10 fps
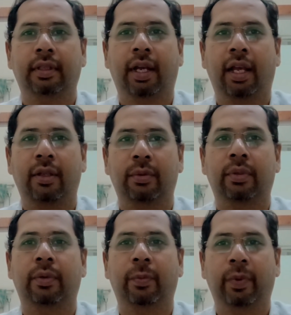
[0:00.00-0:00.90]
Hello,
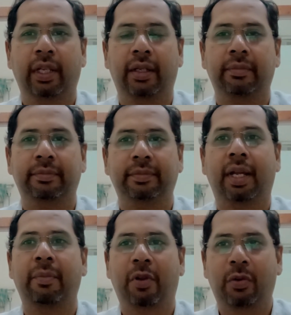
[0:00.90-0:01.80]
welcome.
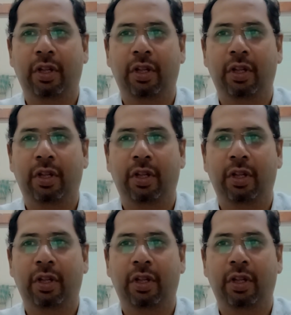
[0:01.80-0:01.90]
I'm Dr.